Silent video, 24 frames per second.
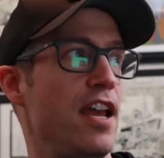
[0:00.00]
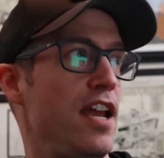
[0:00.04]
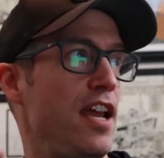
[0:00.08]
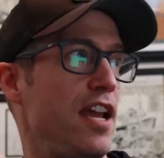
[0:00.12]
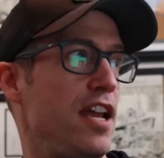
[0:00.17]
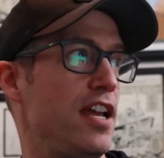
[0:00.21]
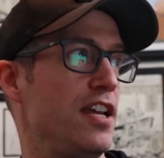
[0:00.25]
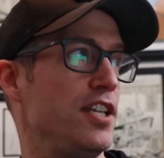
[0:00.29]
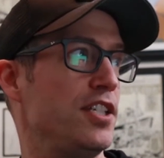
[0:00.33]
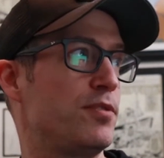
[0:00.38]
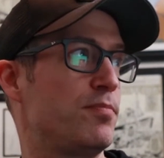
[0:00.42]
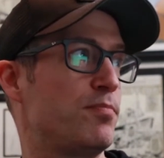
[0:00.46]

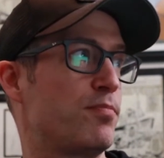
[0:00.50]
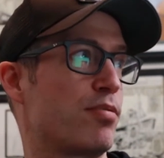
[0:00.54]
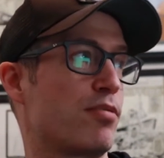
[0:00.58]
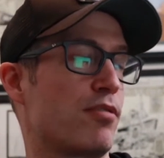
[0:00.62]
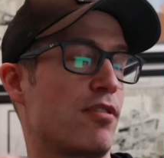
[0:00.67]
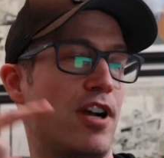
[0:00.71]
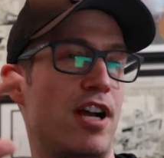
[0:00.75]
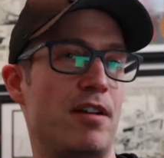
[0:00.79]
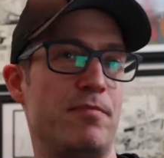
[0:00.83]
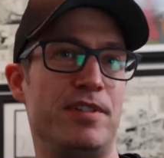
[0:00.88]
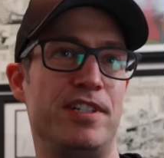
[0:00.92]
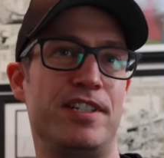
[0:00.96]
As
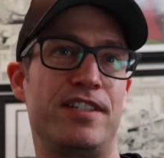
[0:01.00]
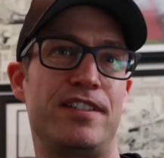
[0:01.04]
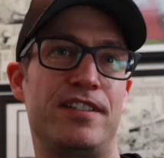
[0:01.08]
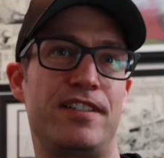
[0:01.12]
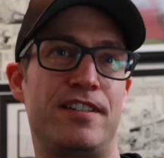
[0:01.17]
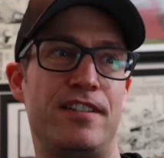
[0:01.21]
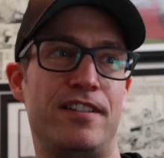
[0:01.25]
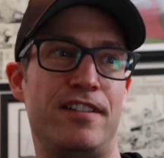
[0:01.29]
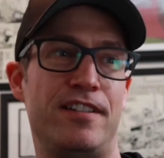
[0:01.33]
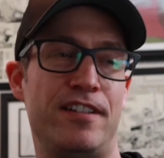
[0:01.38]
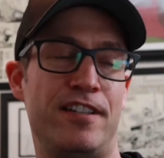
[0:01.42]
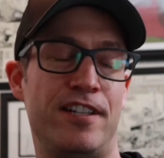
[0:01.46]

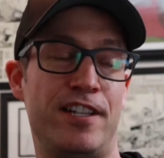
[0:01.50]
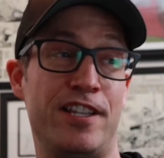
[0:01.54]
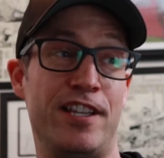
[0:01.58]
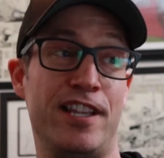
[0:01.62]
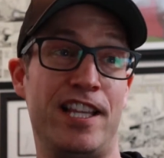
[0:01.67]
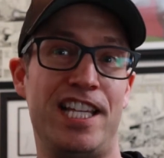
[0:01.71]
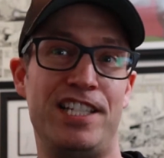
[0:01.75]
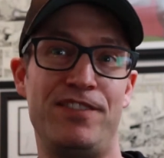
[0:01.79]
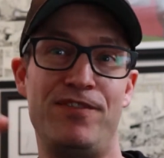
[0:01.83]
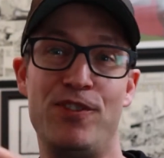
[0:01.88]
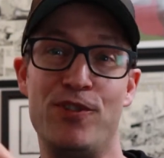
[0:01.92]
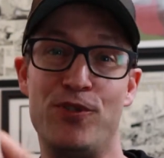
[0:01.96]
promised, the
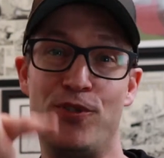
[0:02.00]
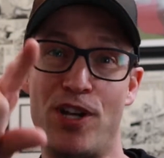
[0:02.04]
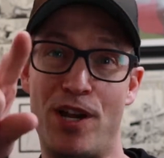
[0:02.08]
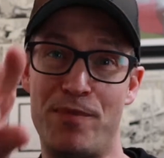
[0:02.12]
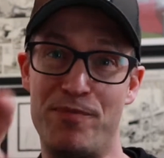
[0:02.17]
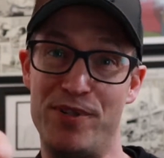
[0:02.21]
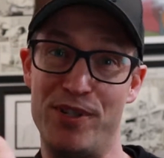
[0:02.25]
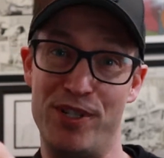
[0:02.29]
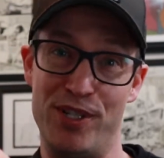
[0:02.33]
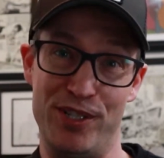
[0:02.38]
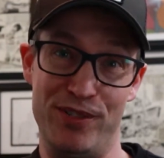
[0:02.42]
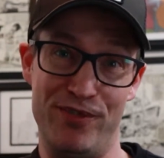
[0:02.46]
last video
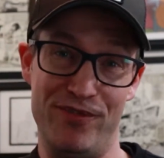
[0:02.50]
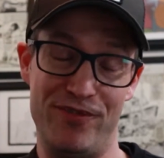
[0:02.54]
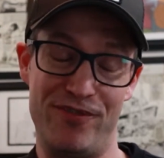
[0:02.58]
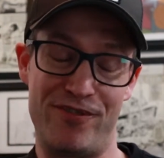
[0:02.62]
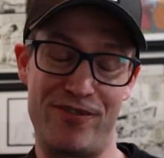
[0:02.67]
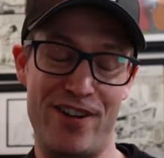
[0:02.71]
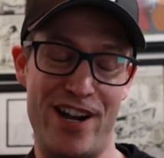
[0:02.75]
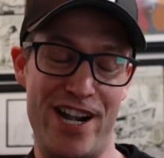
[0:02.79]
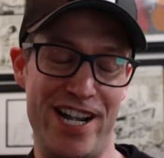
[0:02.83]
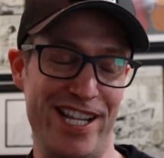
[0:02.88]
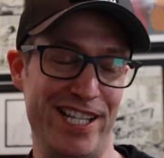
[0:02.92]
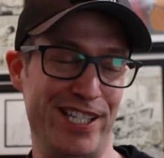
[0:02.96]
dropped on
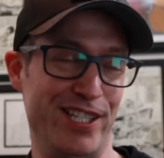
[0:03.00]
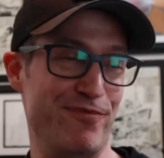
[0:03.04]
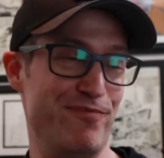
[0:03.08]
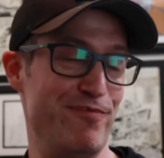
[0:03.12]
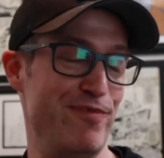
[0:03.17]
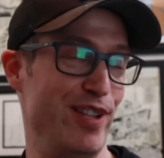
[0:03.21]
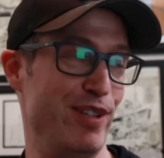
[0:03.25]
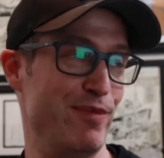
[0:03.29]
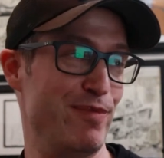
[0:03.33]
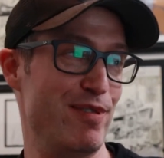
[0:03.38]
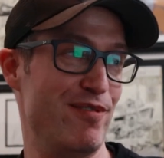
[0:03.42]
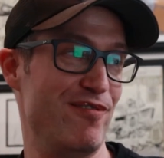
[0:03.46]
Friday is a
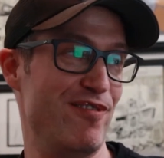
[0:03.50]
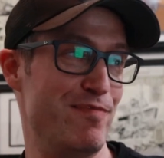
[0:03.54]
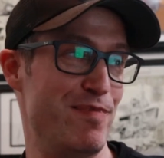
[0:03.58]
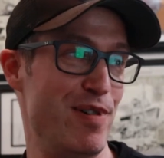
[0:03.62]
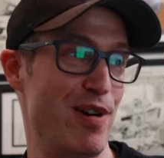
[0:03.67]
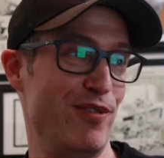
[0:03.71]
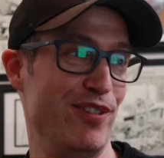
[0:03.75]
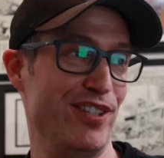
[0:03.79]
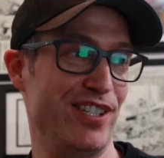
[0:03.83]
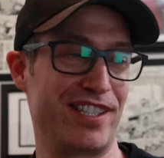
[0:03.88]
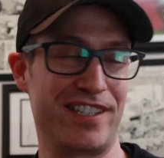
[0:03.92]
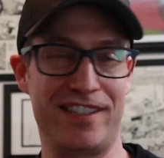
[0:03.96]
little bit of a
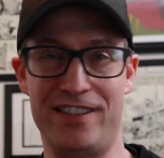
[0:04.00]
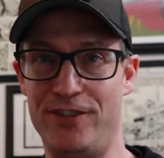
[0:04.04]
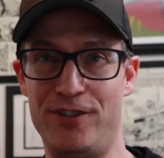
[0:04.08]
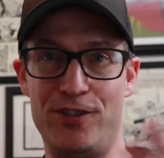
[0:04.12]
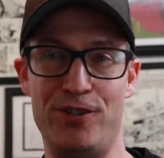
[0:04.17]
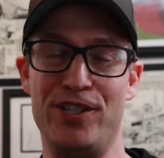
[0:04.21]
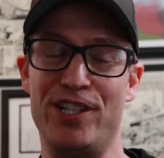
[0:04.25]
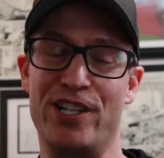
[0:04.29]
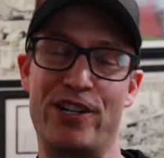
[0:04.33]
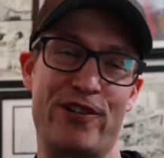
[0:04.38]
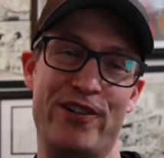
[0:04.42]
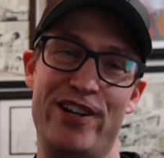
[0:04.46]
bonus
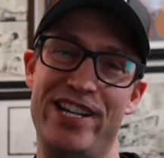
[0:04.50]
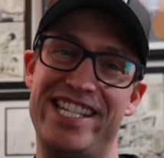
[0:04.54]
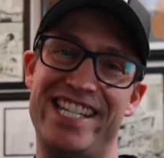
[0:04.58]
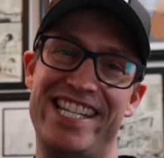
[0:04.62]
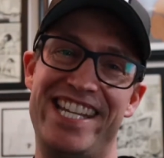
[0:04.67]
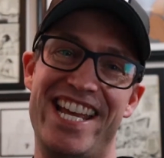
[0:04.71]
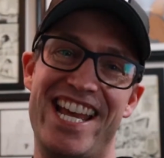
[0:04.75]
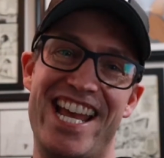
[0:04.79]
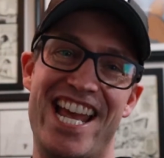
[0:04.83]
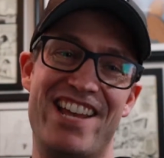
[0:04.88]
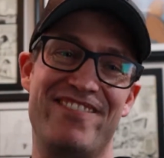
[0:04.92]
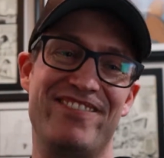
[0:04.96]
during the crazy
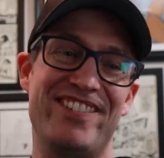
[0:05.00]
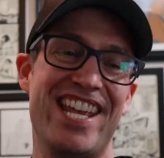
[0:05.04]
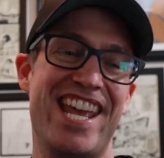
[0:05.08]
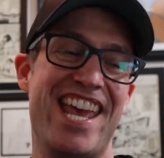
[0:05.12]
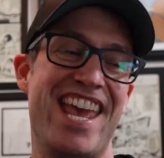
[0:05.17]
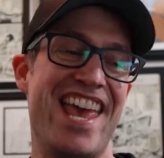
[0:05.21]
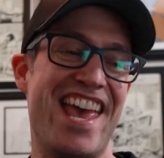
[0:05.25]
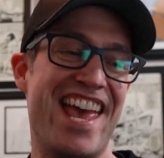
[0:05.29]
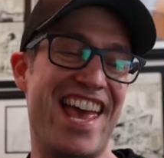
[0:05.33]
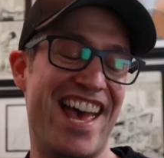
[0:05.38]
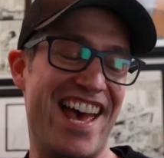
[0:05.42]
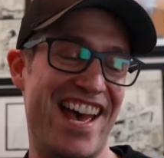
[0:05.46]
times.
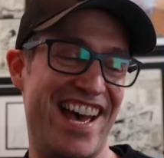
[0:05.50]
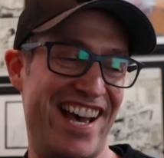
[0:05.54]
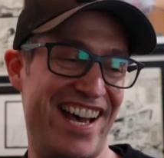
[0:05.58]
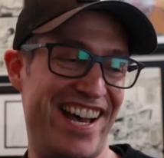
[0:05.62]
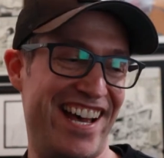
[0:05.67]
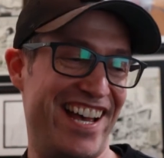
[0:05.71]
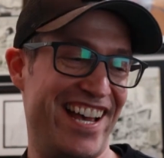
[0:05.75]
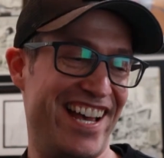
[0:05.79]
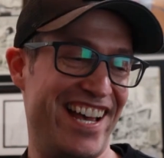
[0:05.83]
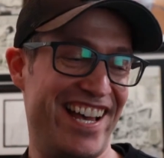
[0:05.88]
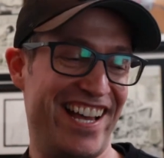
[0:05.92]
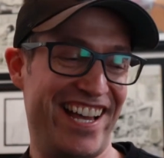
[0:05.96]

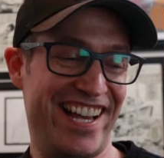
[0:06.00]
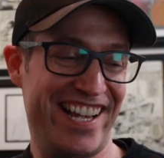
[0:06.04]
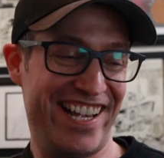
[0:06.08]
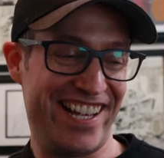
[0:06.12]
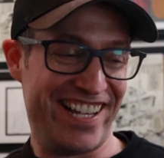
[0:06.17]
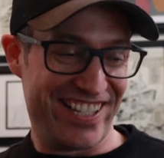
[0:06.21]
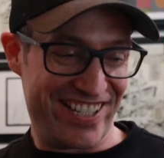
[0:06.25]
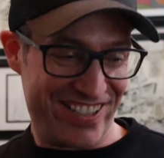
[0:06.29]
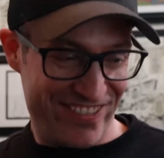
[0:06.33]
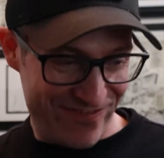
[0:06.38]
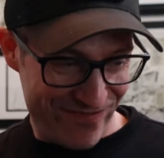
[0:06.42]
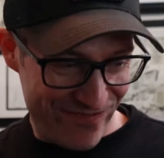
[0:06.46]

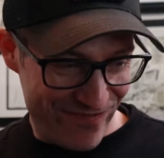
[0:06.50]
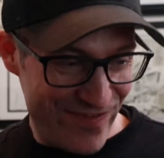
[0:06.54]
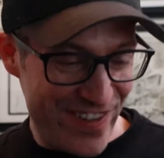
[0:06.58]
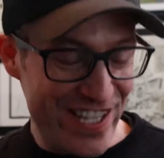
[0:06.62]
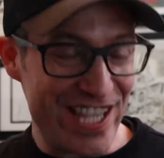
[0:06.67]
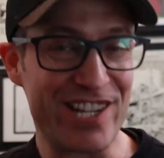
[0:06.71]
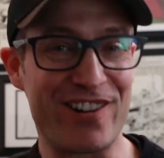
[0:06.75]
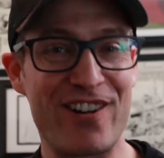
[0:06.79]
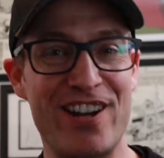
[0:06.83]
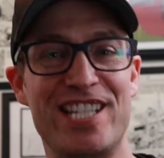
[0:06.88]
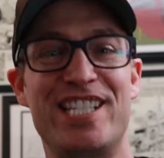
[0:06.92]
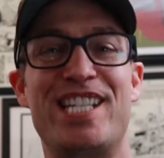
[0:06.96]
But
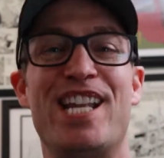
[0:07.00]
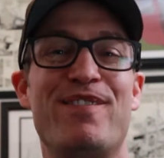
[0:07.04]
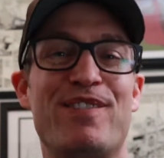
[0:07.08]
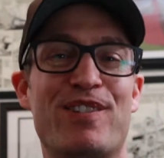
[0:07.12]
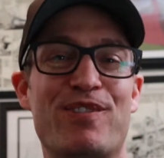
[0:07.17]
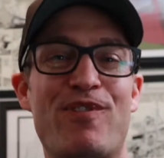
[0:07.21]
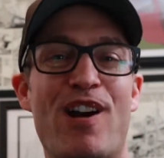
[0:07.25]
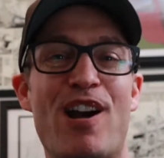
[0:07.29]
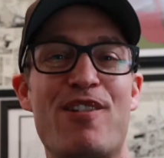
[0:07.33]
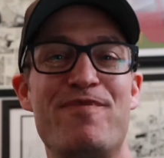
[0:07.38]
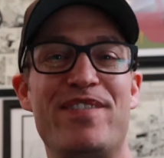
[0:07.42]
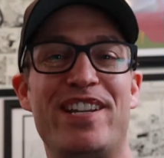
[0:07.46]
the crazy times
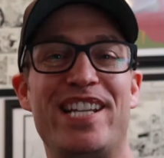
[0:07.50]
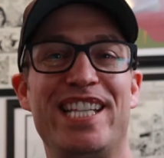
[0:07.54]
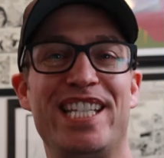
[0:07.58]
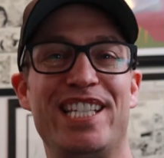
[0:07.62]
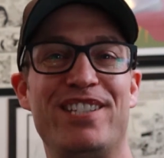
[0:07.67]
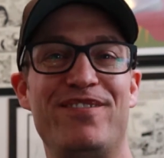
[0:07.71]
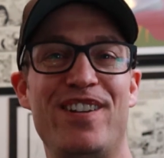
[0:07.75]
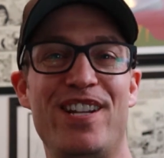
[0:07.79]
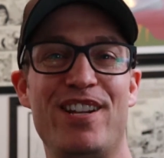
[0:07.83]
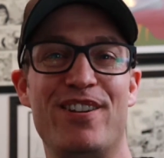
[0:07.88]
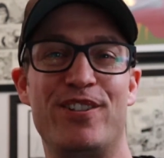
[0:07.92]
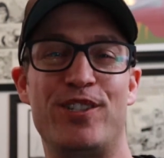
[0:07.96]
is why we're making
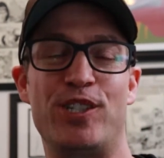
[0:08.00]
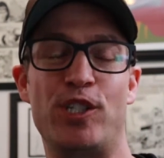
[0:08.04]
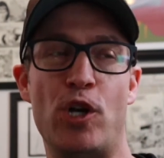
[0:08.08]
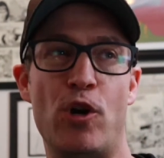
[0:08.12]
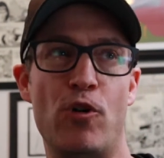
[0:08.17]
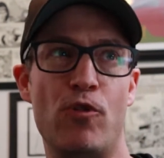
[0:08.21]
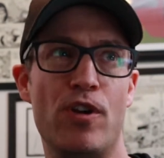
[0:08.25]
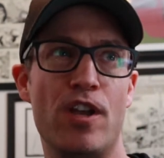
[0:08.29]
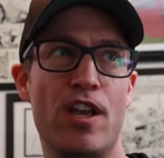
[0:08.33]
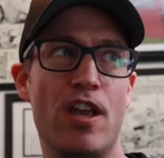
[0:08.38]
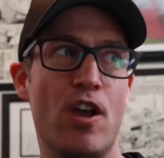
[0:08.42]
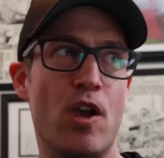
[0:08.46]
these videos.
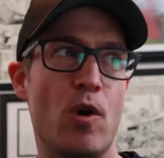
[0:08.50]
So,